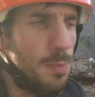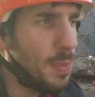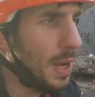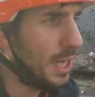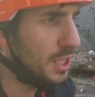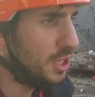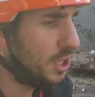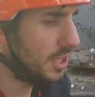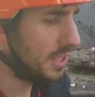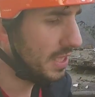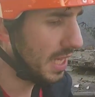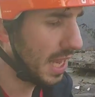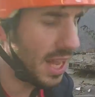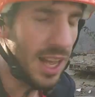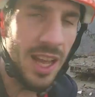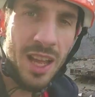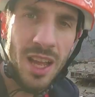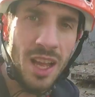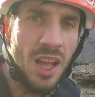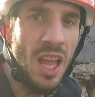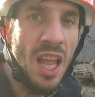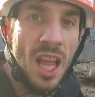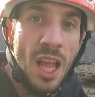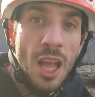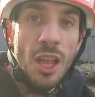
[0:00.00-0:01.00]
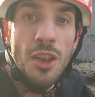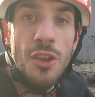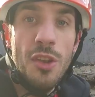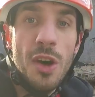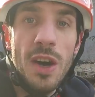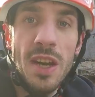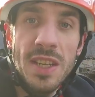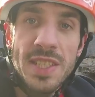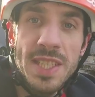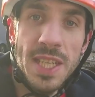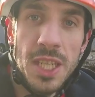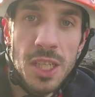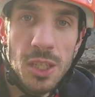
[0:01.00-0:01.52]
bashes,
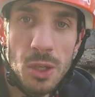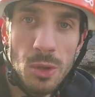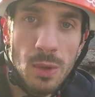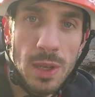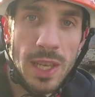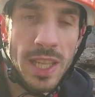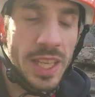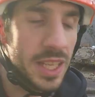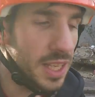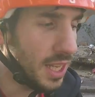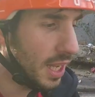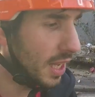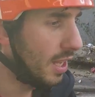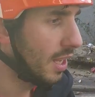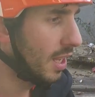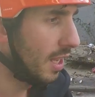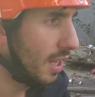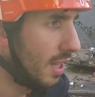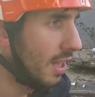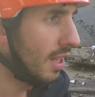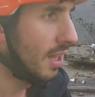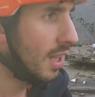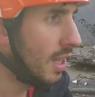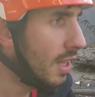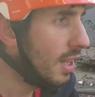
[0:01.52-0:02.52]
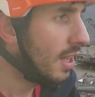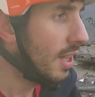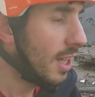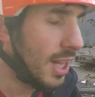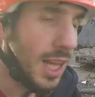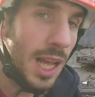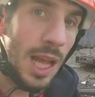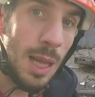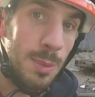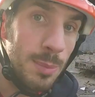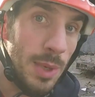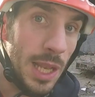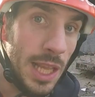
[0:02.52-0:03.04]
not a single leak.
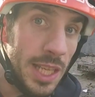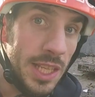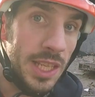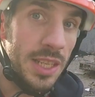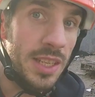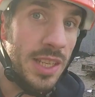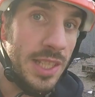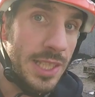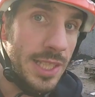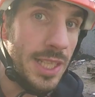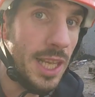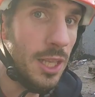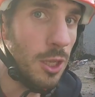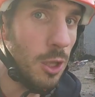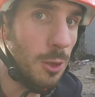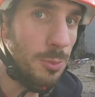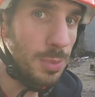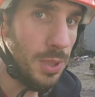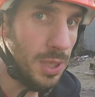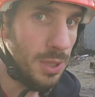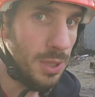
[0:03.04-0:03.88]
I'm liking this setup.